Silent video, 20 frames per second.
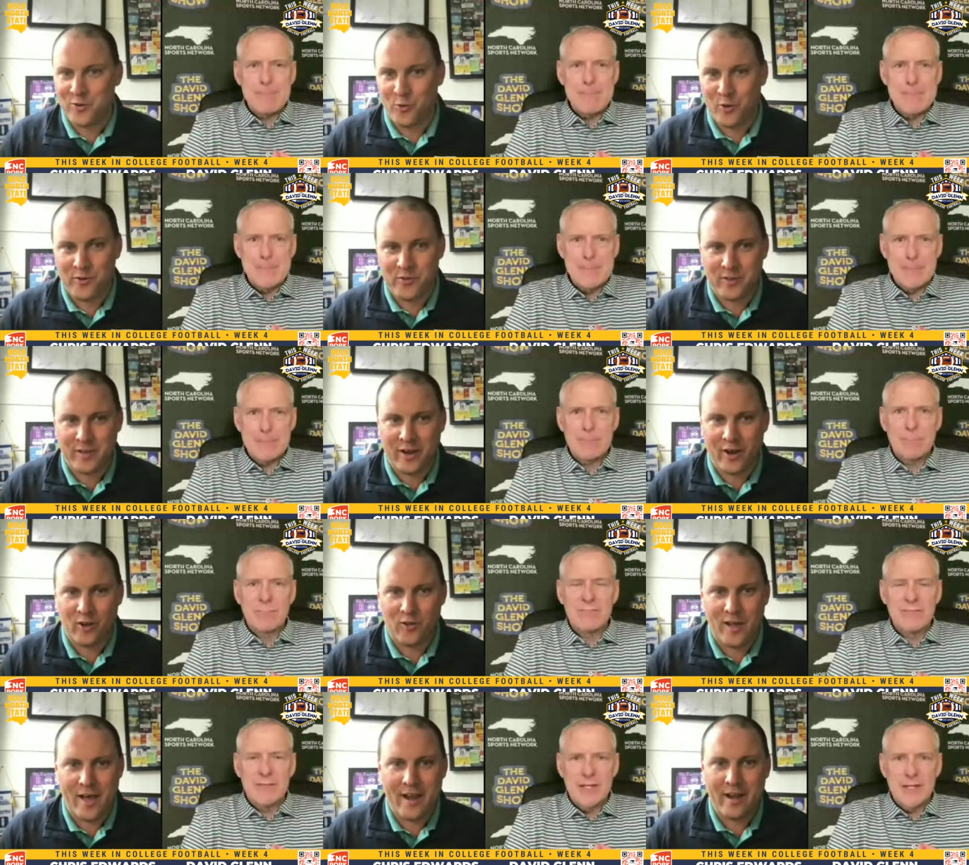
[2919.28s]
Speaker 1: North
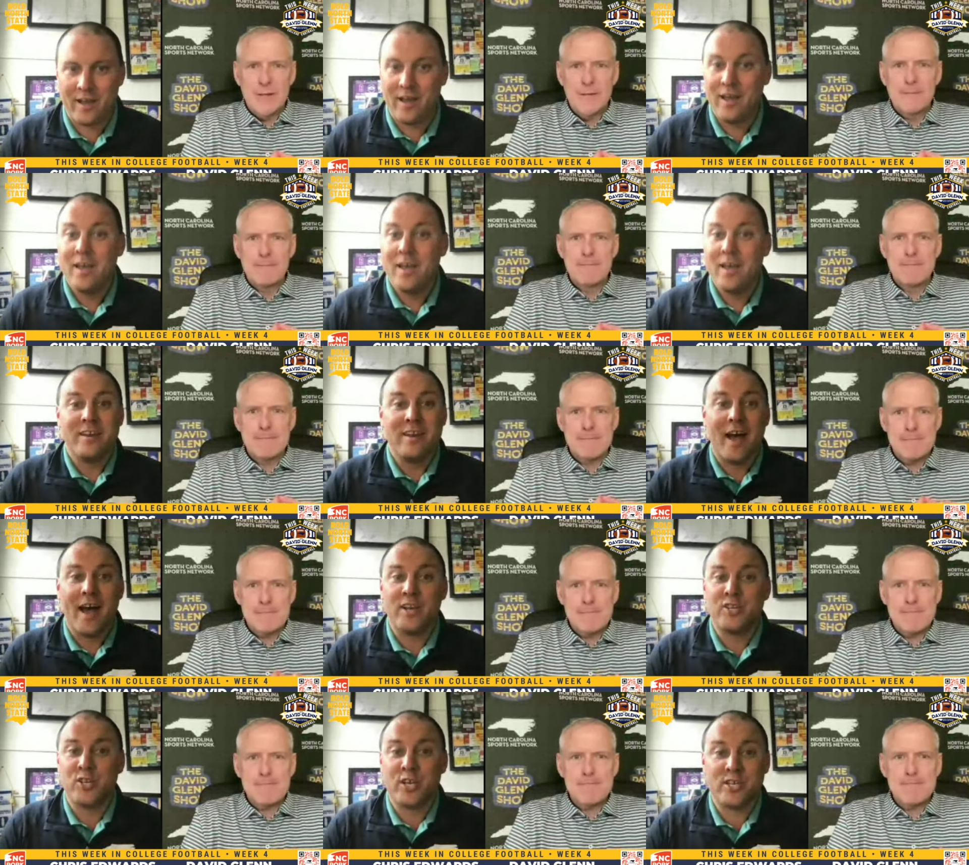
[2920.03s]
Carolina,
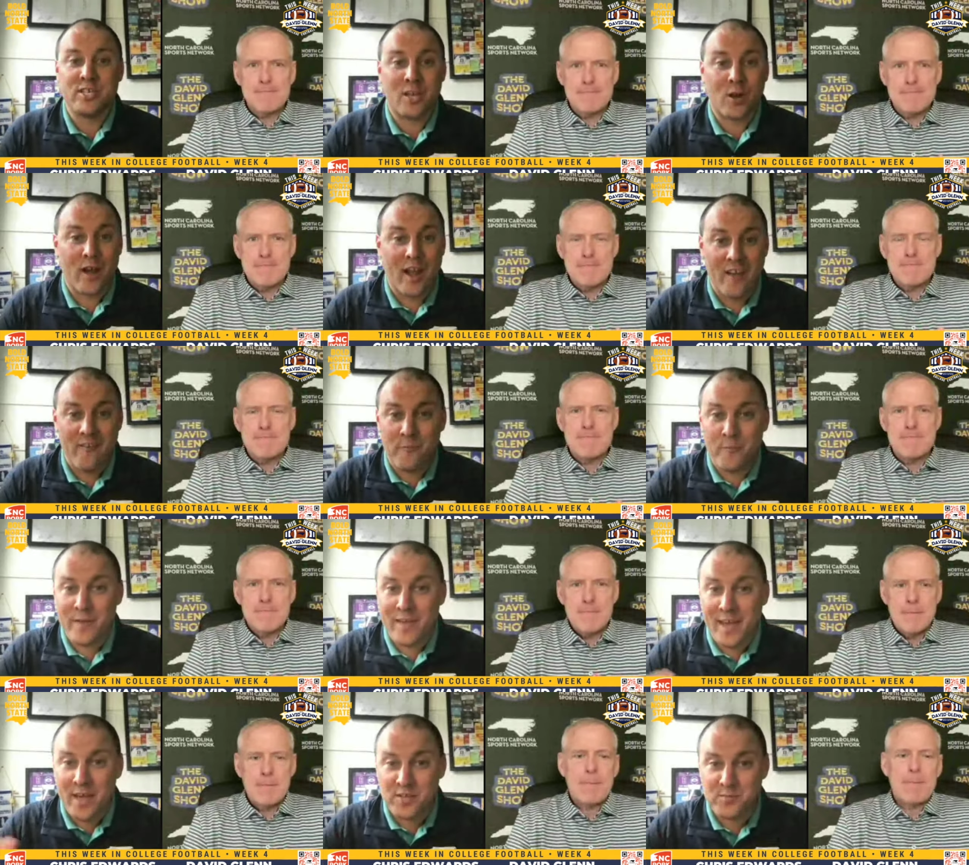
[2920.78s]
not just our
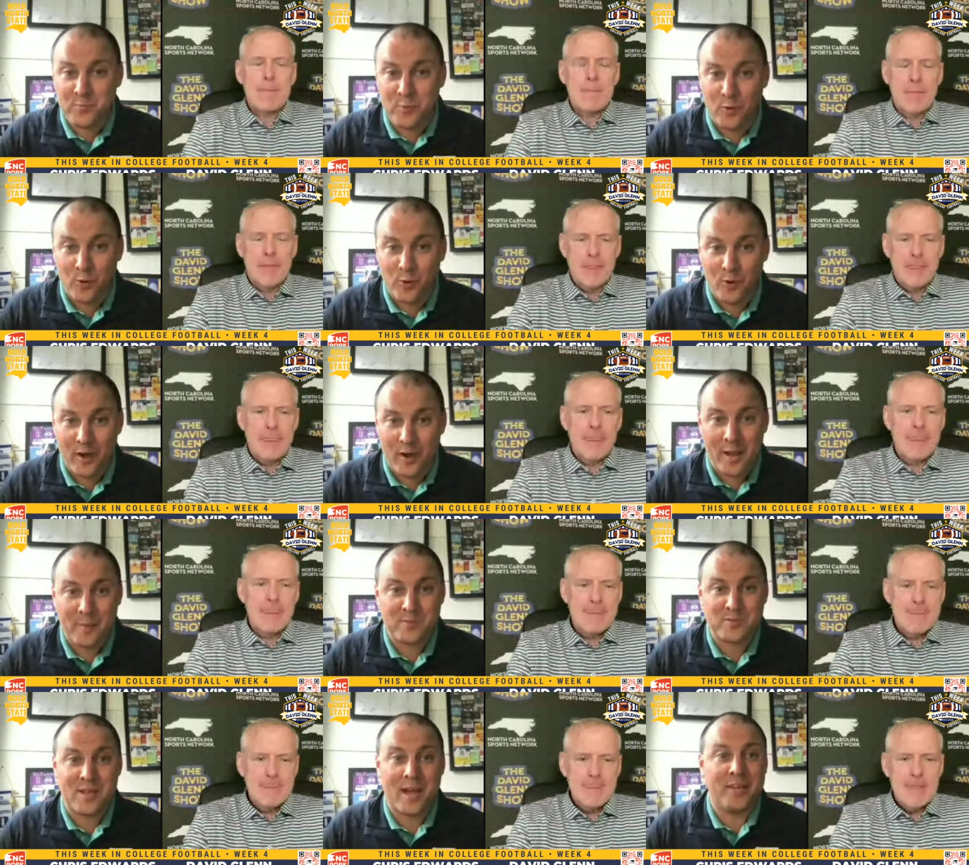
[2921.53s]
FBS
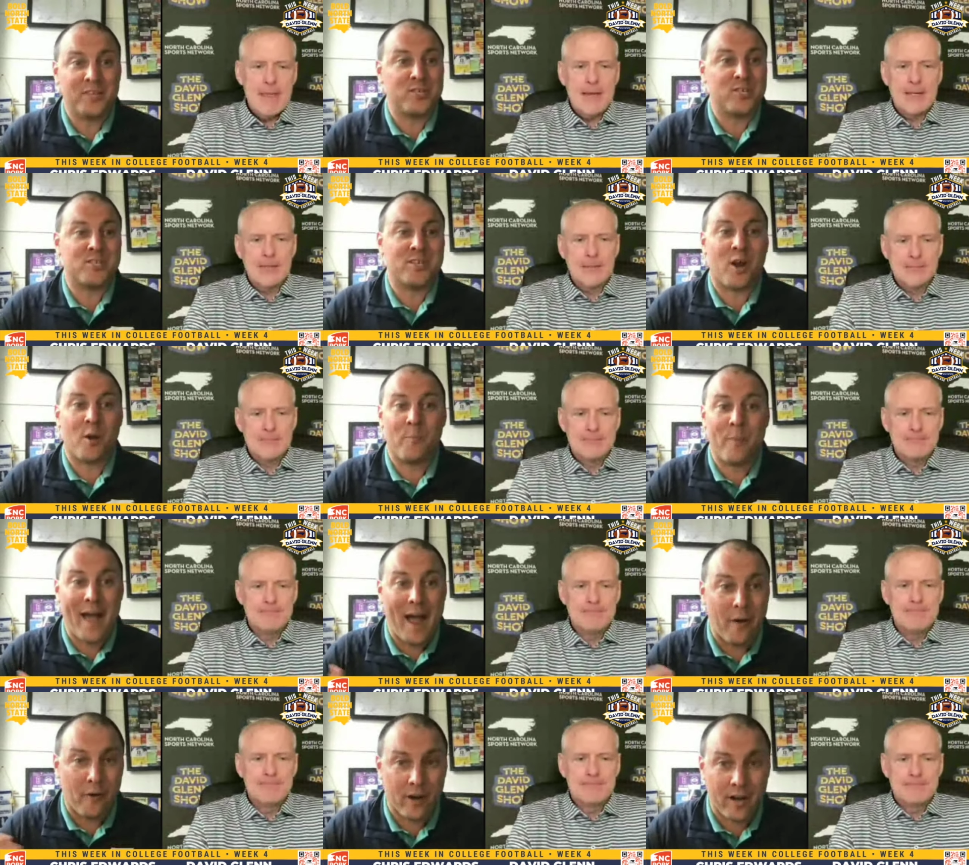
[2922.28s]
programs, not just our
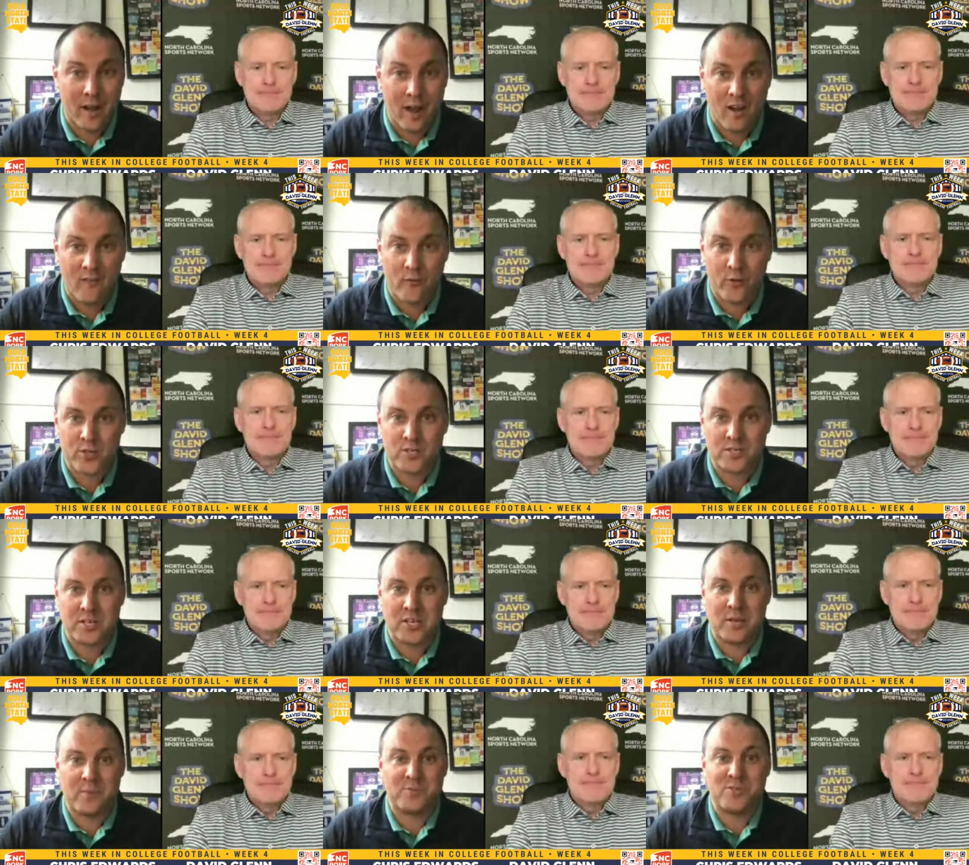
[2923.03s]
power conference
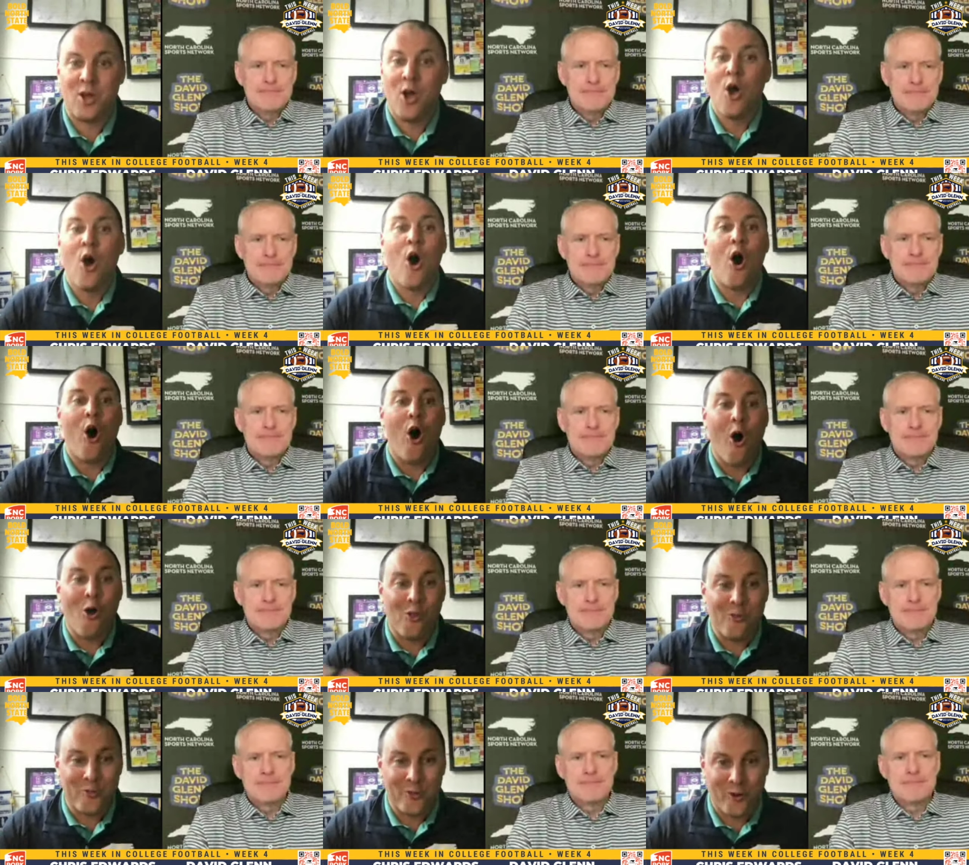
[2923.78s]
teams,
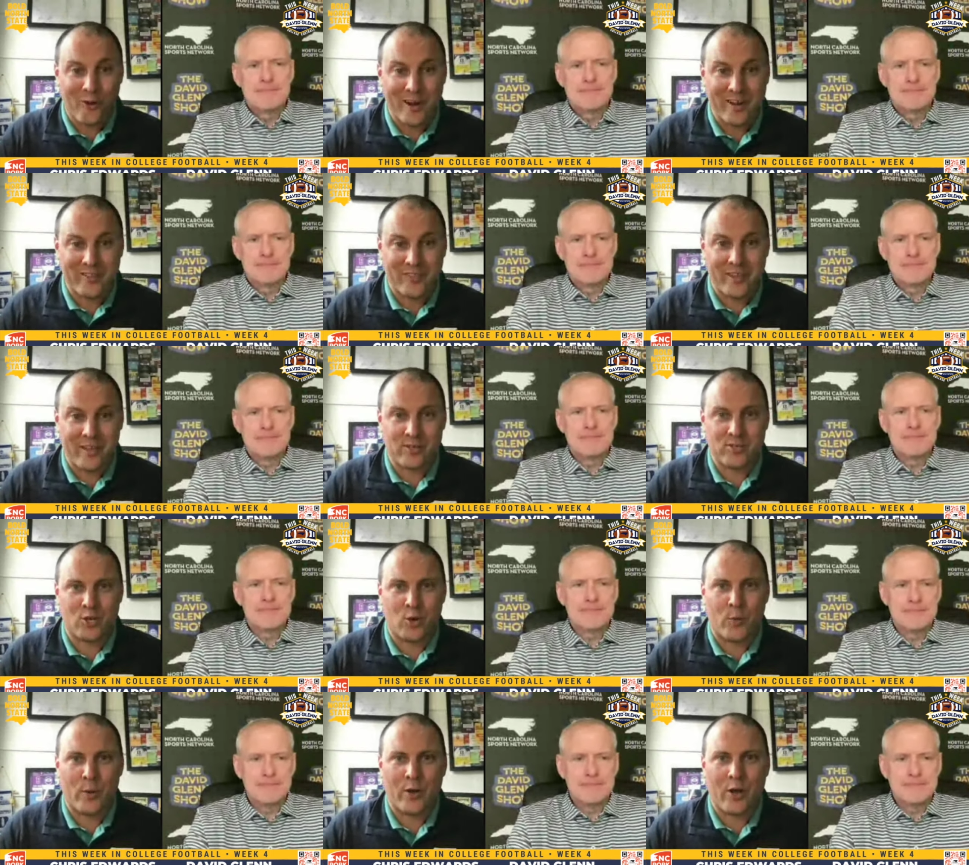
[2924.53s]
all of the great things
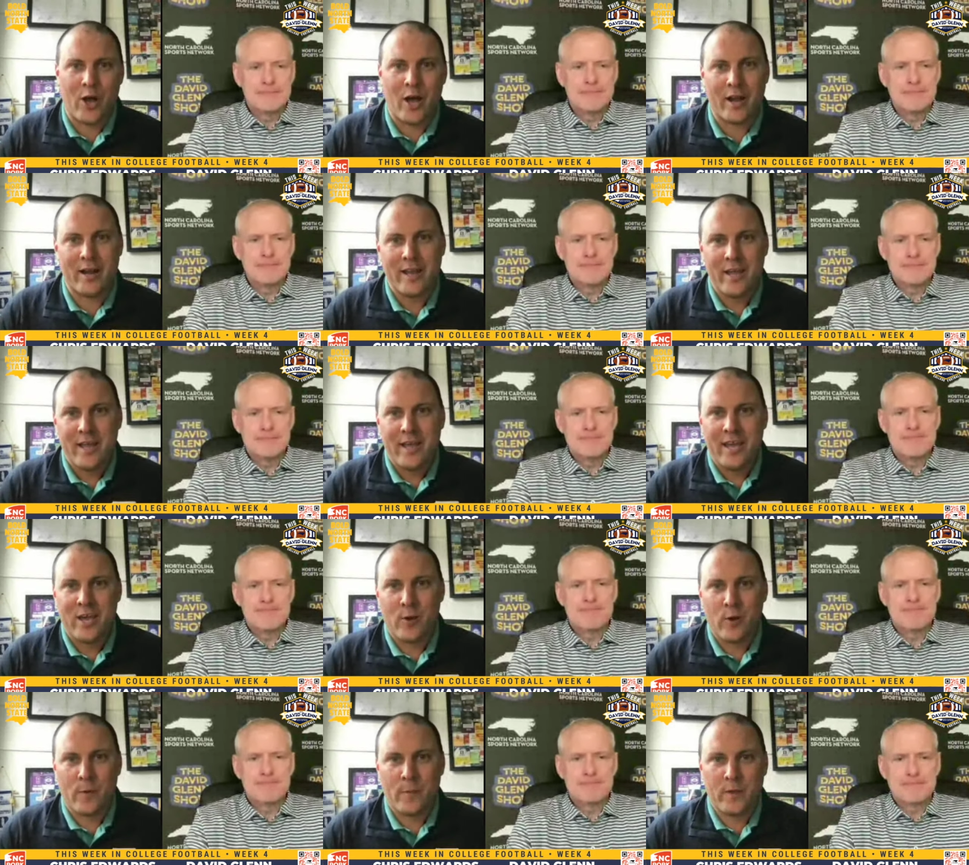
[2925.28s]
going on
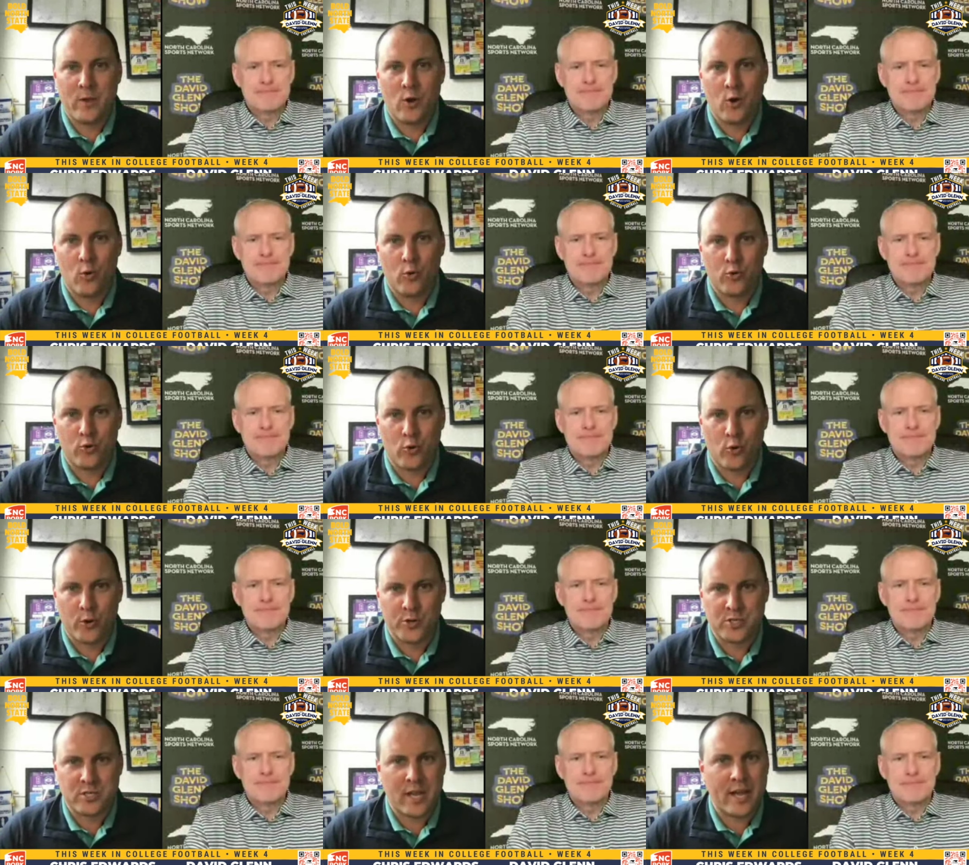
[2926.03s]
here in the old
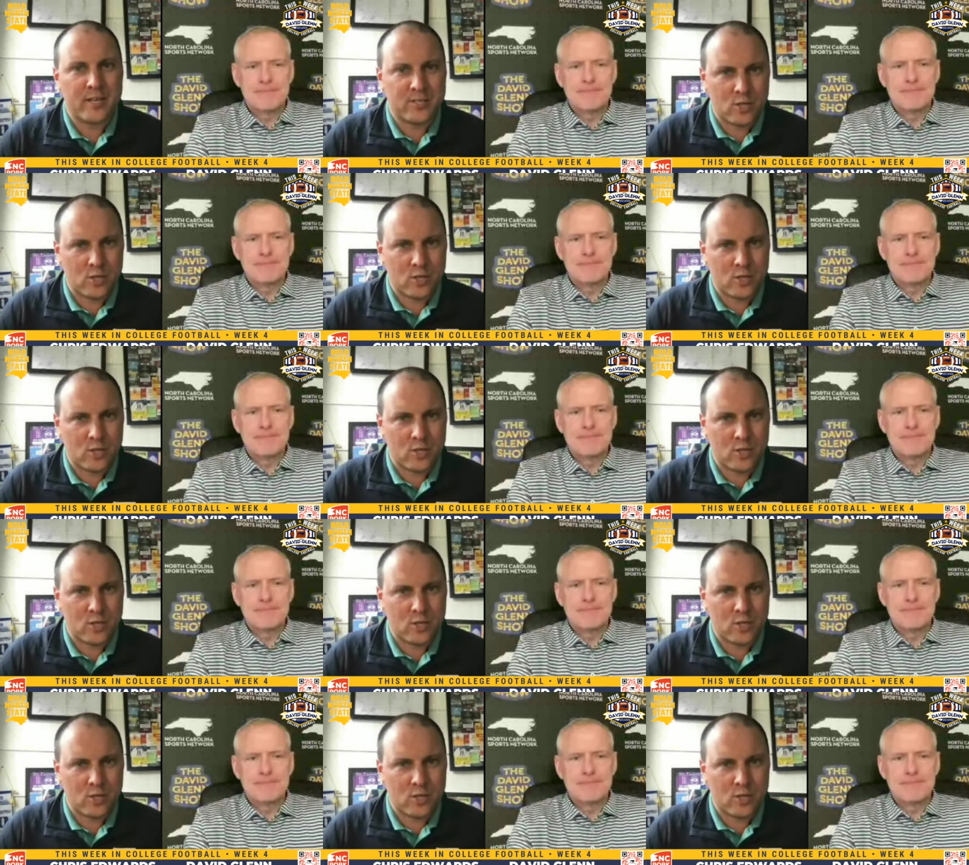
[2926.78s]
North State.